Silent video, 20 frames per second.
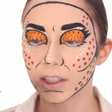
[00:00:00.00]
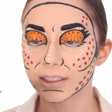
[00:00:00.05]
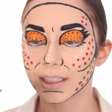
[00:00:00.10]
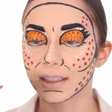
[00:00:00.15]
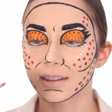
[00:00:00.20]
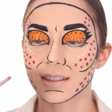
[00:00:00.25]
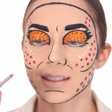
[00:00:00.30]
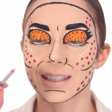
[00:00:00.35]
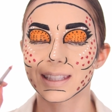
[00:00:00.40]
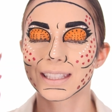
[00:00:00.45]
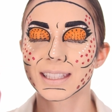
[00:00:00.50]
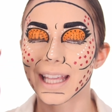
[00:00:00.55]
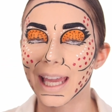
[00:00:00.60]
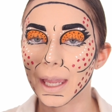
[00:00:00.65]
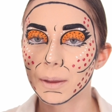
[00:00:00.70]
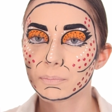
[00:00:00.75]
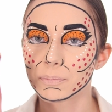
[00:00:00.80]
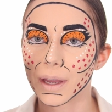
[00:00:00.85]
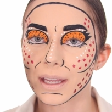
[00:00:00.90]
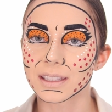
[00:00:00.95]
gonna take the
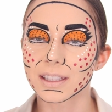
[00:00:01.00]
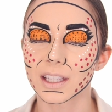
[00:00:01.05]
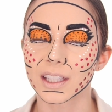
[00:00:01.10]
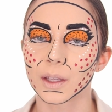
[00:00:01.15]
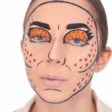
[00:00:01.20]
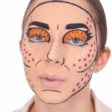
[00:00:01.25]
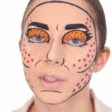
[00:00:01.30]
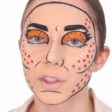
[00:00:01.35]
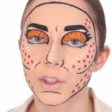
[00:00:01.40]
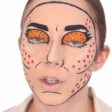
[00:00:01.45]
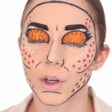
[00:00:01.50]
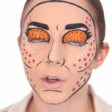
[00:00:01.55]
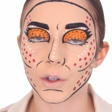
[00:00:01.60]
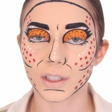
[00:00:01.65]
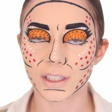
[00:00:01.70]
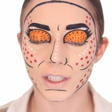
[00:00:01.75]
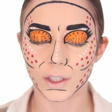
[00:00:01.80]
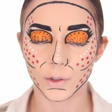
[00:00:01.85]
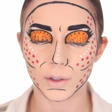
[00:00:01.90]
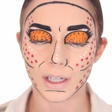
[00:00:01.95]
same pencil that we took
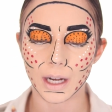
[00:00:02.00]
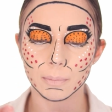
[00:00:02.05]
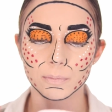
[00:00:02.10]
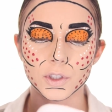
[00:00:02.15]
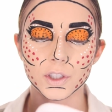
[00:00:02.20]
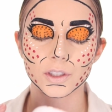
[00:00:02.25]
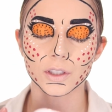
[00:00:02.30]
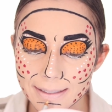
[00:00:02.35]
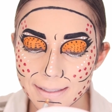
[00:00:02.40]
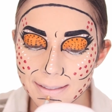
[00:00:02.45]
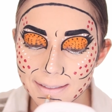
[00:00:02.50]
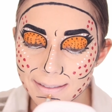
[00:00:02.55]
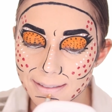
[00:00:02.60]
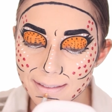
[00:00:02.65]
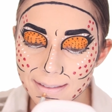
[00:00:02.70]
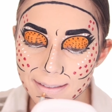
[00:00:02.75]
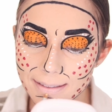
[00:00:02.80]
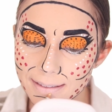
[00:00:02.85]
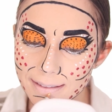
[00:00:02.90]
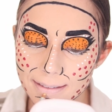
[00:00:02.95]
earlier, and I'm just gonna
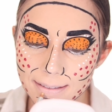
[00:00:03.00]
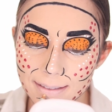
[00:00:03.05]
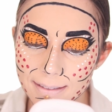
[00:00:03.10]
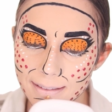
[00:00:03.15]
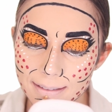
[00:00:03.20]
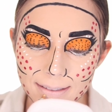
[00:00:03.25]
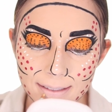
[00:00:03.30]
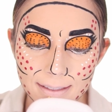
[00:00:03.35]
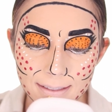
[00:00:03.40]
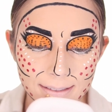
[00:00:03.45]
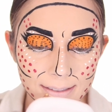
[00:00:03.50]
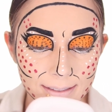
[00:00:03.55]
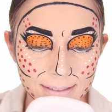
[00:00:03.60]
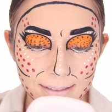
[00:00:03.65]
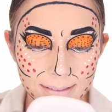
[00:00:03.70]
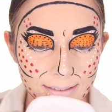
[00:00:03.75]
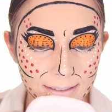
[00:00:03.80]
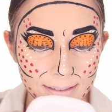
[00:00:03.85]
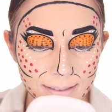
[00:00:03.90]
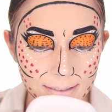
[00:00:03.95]
overline my
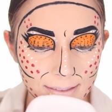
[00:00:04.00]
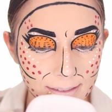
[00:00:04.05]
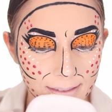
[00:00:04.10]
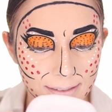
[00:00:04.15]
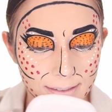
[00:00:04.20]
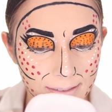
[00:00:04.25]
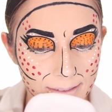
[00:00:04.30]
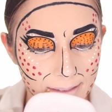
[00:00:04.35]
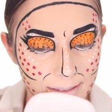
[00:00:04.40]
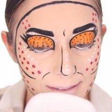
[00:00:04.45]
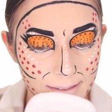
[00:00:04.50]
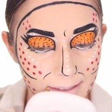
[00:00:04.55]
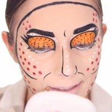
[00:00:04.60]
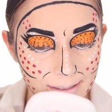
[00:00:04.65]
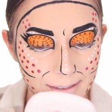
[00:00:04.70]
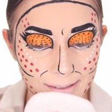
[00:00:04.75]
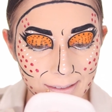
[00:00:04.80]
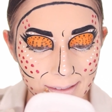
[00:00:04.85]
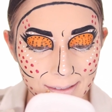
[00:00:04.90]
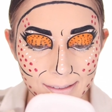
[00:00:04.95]
lips. Because
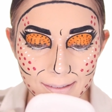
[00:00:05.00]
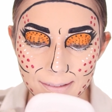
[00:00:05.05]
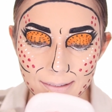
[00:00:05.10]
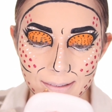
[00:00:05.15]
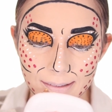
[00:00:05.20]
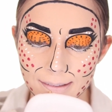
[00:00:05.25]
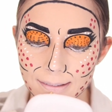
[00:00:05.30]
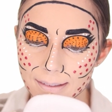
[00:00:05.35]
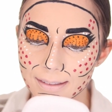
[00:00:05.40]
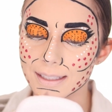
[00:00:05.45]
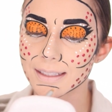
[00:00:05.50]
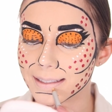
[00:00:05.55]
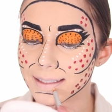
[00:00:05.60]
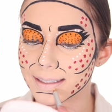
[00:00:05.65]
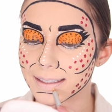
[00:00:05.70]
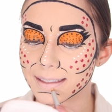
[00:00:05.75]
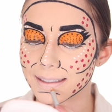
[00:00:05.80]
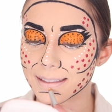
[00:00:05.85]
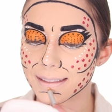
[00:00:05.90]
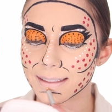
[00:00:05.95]
it's yellow, it's
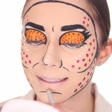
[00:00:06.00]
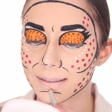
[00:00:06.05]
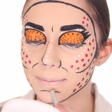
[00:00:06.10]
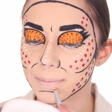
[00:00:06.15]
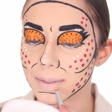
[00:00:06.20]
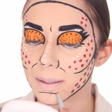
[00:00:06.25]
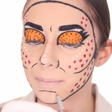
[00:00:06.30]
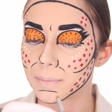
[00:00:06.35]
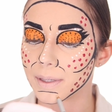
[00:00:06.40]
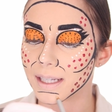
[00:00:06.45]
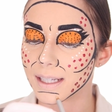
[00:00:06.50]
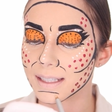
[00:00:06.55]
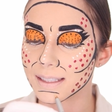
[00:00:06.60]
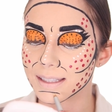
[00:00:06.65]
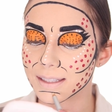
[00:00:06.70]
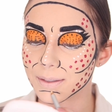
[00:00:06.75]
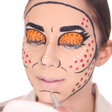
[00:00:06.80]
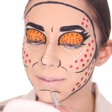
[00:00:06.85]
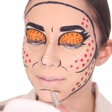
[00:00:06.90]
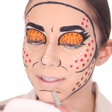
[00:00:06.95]
kind of like my base,
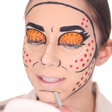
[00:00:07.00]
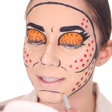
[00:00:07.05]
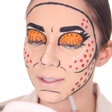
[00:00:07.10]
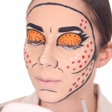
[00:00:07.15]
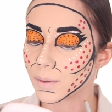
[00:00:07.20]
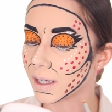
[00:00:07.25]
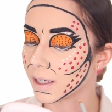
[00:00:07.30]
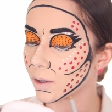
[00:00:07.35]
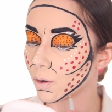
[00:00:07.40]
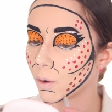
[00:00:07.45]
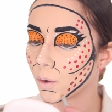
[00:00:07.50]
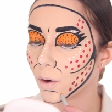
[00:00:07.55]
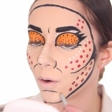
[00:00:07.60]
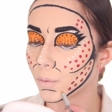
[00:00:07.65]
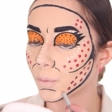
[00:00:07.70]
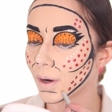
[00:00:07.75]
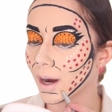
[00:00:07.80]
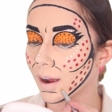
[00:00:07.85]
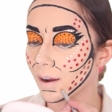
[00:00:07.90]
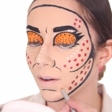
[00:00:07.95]
so even though I go
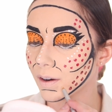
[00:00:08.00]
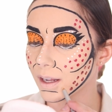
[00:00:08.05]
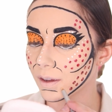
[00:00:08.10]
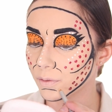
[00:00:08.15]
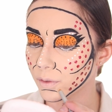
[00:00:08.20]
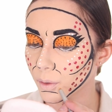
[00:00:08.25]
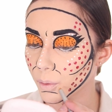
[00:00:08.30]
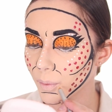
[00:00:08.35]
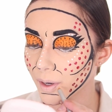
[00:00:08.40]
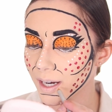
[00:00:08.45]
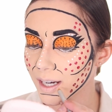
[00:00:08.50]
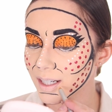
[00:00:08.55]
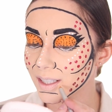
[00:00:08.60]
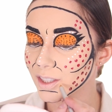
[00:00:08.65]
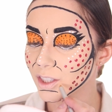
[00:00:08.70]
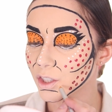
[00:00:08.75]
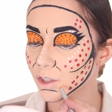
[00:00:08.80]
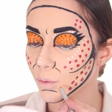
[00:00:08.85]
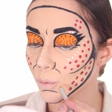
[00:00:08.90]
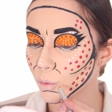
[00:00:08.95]
around everywhere,
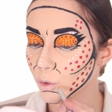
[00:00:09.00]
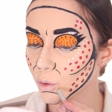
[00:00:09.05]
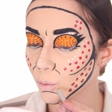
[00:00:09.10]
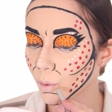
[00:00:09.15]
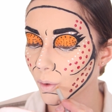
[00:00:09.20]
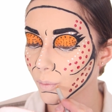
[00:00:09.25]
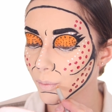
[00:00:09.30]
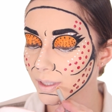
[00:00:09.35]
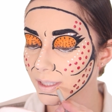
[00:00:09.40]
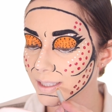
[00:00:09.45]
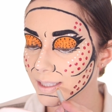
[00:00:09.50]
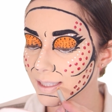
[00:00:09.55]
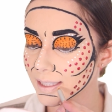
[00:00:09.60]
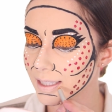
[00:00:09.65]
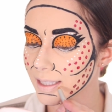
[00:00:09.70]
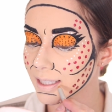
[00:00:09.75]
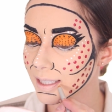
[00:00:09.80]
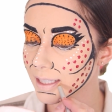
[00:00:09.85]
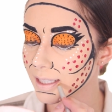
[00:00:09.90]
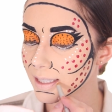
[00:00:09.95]
you won't really
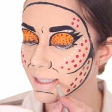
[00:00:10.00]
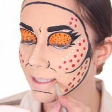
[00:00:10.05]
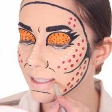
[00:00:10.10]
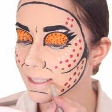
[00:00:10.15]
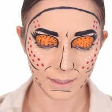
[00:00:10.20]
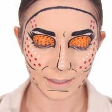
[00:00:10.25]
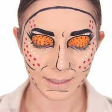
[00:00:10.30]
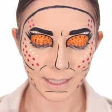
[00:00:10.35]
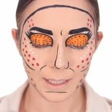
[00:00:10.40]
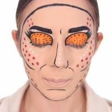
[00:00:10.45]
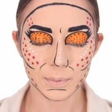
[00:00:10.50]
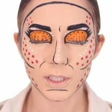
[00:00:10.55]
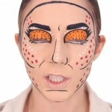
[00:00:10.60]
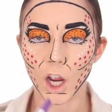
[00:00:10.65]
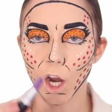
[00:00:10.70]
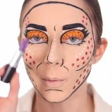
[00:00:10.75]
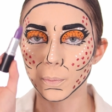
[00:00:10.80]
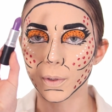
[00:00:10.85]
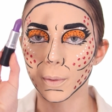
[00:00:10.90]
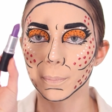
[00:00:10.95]
see it. Lips
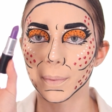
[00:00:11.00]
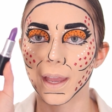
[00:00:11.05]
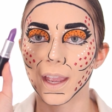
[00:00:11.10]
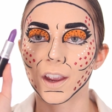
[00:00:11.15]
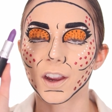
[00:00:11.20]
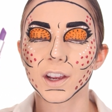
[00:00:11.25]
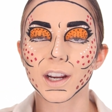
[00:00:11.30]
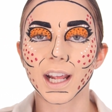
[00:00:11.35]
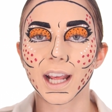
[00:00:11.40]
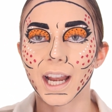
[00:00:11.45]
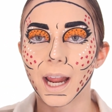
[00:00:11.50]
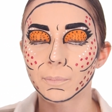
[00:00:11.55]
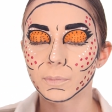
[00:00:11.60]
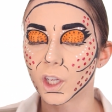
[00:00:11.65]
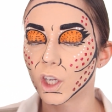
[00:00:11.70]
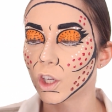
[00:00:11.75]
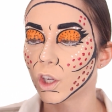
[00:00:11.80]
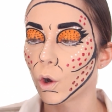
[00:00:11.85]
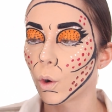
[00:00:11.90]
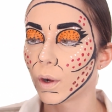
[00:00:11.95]
are prepared, and I'm
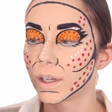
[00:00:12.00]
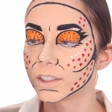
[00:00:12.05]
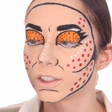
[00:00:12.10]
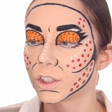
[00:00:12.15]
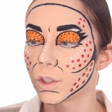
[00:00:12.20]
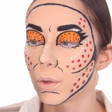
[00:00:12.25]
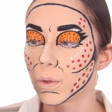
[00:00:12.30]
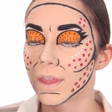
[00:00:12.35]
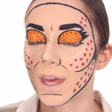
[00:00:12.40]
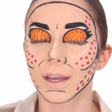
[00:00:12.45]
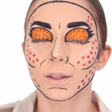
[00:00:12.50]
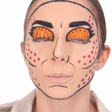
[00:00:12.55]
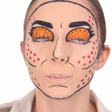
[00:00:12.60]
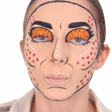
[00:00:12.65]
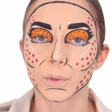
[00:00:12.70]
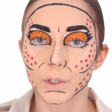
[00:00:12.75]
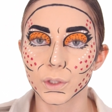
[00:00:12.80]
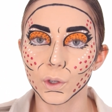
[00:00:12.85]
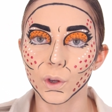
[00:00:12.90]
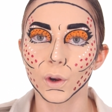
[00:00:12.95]
gonna go into that
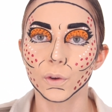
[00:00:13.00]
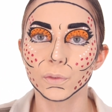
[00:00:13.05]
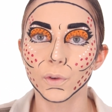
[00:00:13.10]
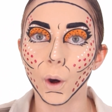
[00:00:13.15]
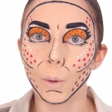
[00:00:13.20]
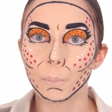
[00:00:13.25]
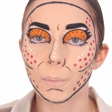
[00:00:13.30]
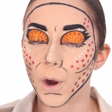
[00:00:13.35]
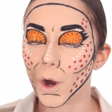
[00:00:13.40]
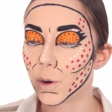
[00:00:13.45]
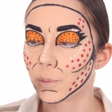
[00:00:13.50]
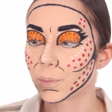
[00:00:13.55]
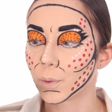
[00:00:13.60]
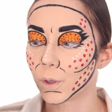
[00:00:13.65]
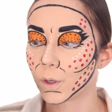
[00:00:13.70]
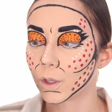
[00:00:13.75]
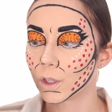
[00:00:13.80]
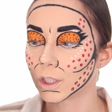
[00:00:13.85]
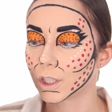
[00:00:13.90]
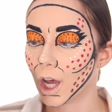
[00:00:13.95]
beautiful
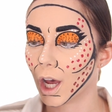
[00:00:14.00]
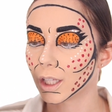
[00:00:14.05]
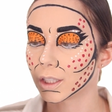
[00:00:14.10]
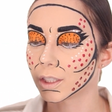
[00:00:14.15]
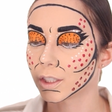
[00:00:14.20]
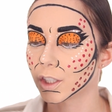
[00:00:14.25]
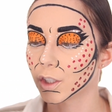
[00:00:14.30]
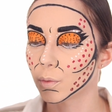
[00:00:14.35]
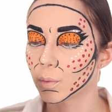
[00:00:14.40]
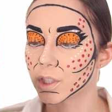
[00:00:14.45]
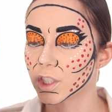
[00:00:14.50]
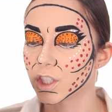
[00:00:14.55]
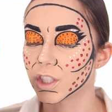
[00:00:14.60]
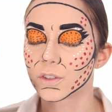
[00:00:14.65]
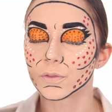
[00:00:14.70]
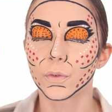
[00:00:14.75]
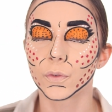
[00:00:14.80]
purple color, which is